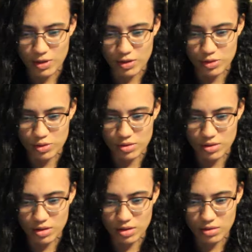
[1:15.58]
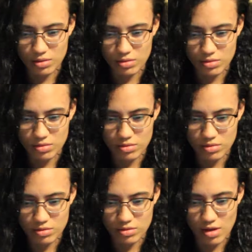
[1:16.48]
Interesting.
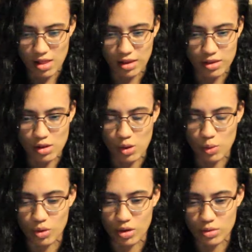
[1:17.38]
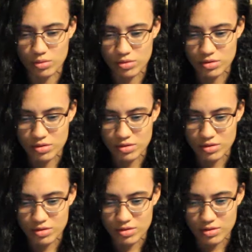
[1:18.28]
I like the logo
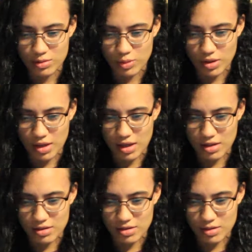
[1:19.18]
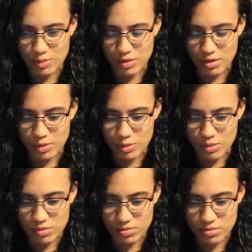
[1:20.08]
with the hands. It's really cool.